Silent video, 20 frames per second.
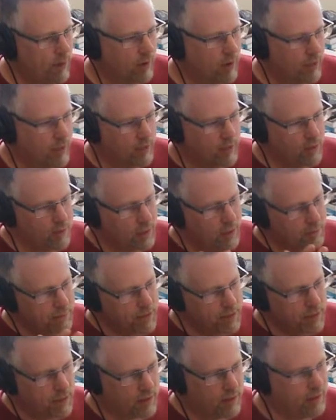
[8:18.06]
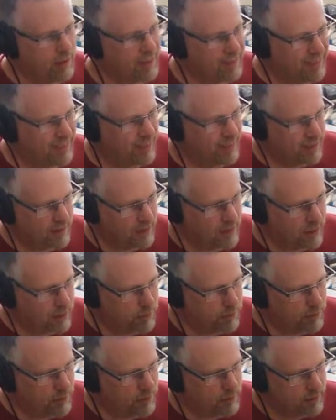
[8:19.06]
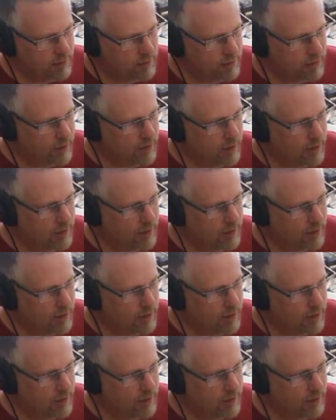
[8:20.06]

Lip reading: Okay, you might be talking about a teletype. Okay?